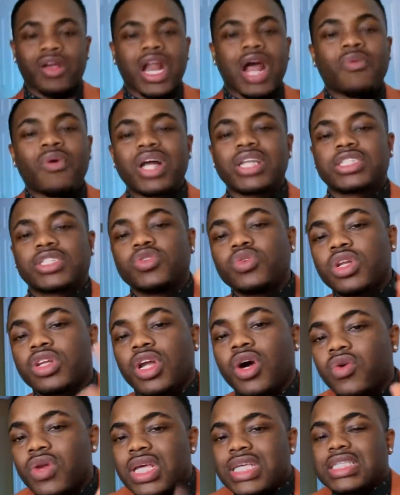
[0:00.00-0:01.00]
And I want you to
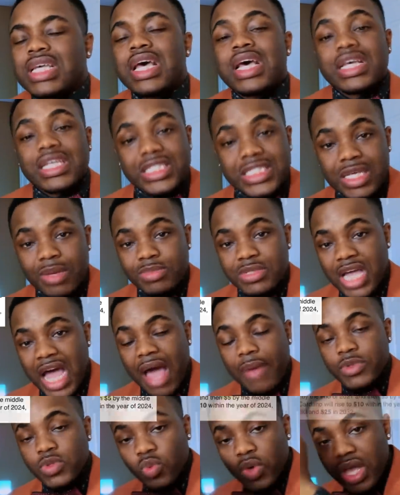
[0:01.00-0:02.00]
know this,
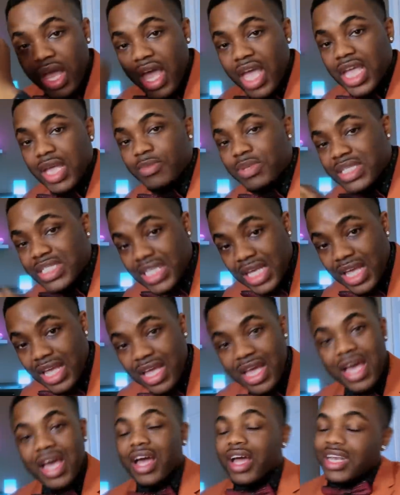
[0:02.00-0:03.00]
sometimes with
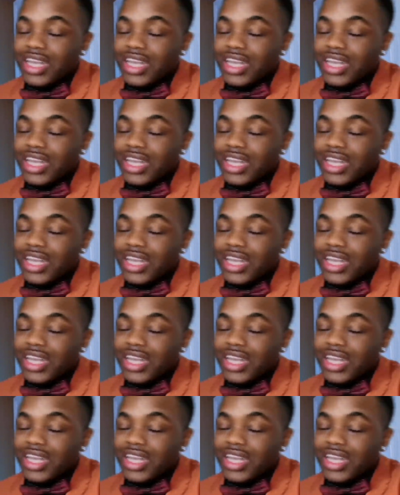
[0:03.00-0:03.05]
AMC,